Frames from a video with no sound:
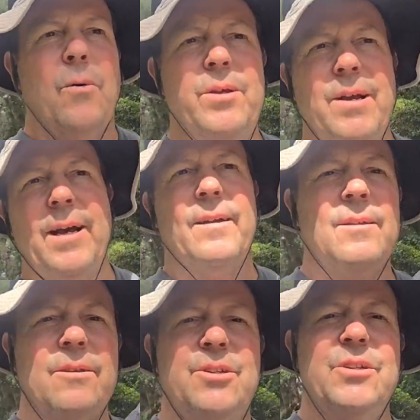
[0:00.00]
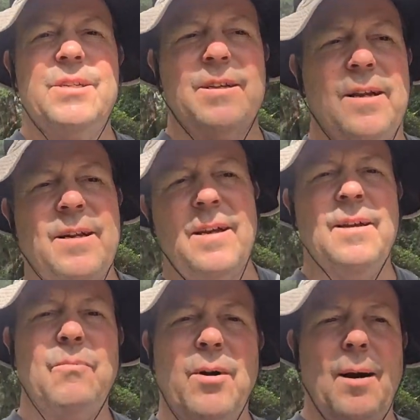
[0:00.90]
Well, you got a logistic
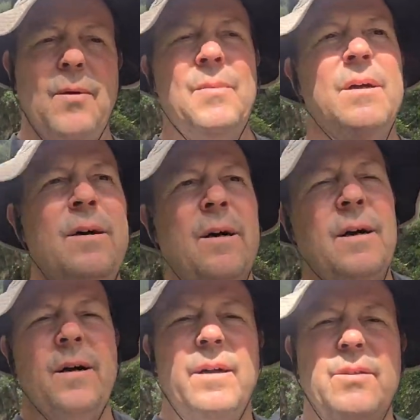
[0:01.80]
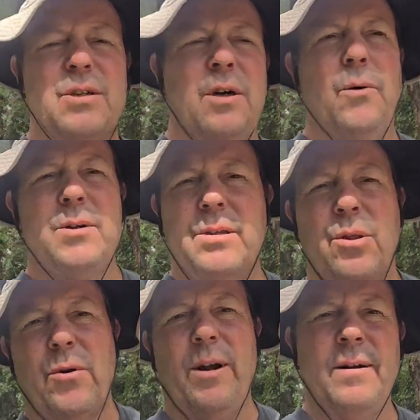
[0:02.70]
problem, and there's always the
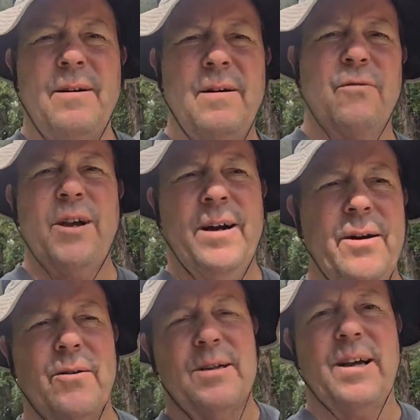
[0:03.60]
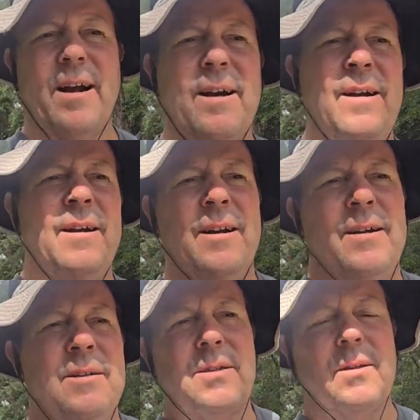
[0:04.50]
threat of counterattack.
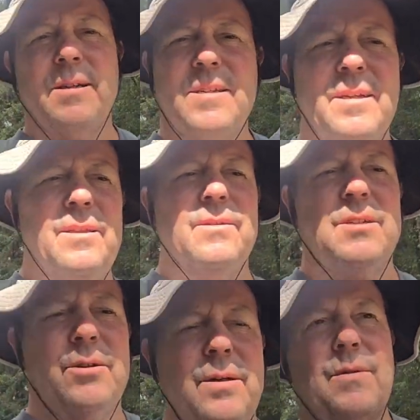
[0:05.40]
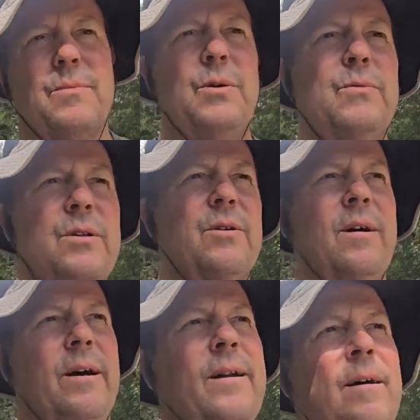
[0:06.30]
So let's say those troops have been
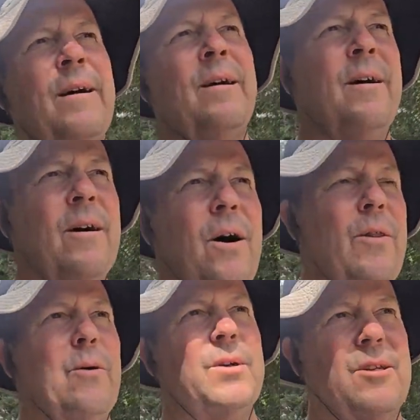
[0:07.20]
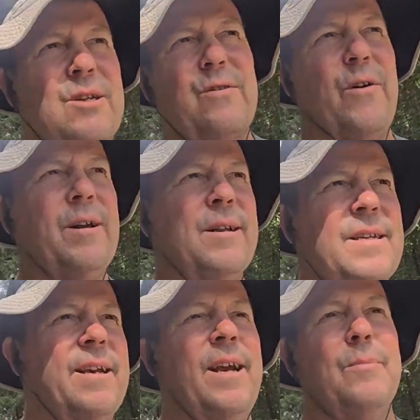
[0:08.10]
withdrawn, although with the
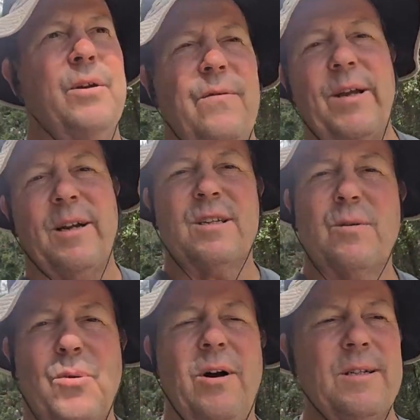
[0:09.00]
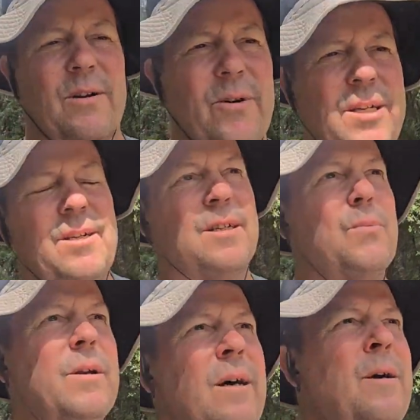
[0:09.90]
surveillance, I can't believe they could surprise the Russians,
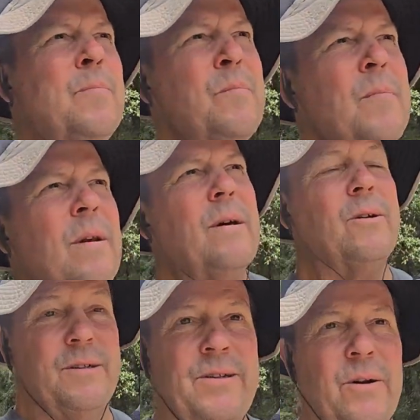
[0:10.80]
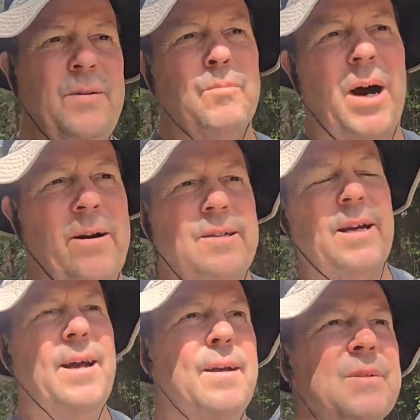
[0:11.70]
but, or, you know, in modern
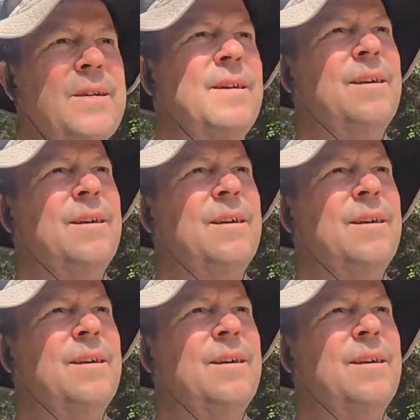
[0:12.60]
times.